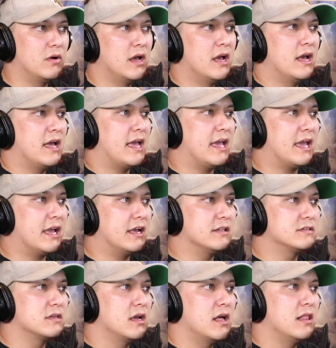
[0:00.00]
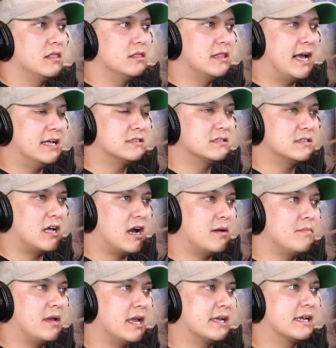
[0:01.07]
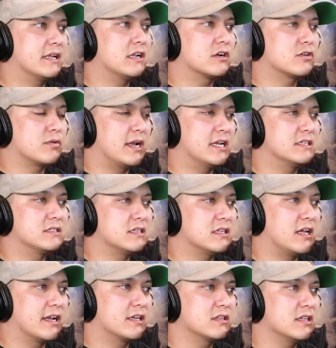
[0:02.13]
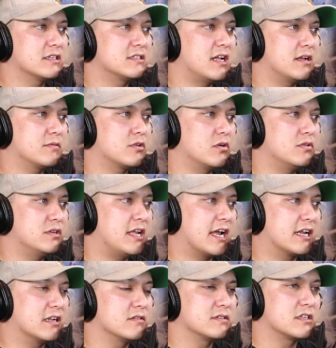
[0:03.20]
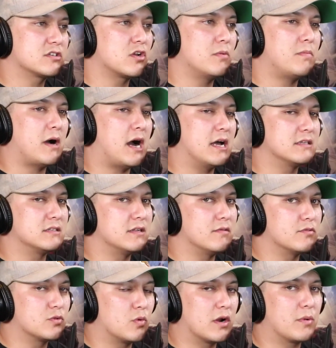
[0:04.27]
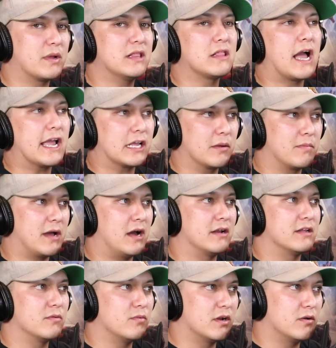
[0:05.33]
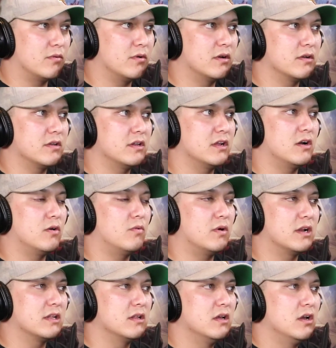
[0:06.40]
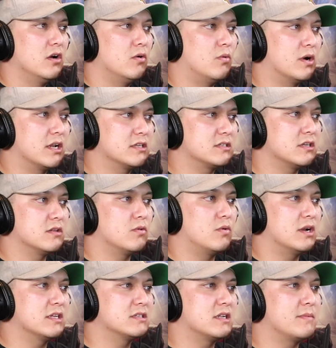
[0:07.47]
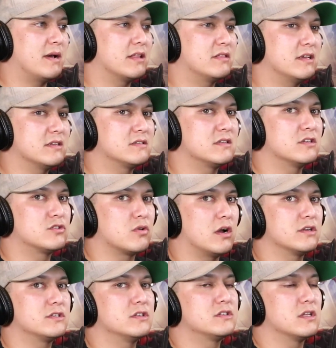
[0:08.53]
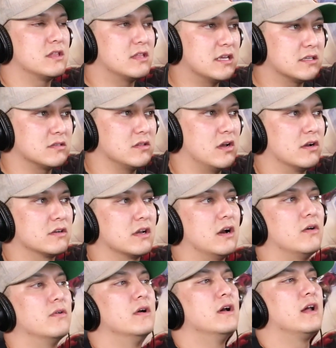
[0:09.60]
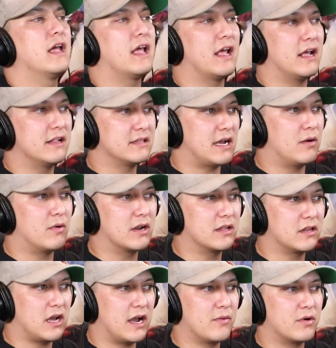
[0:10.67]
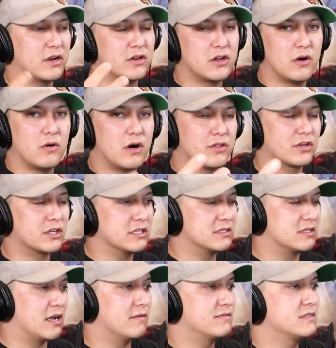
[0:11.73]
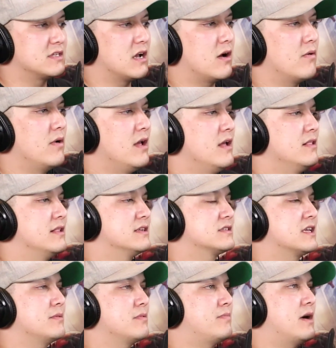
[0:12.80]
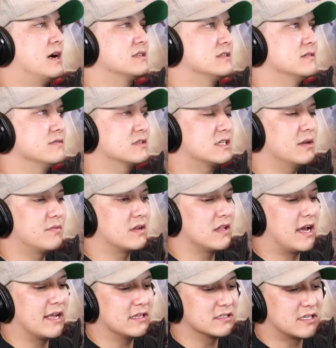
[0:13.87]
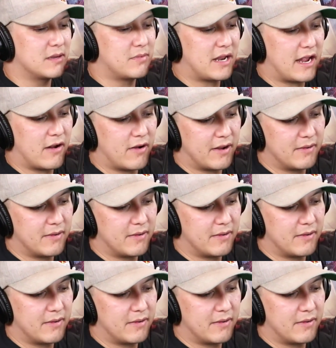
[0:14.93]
And let's not make it a crazy, like, let's not go negatives, let's go positives. What do we like about it? What is it about this that draws you to this logo? And I want to know all the good stuff. So let's keep it positive, let's keep it light, let's keep it airy.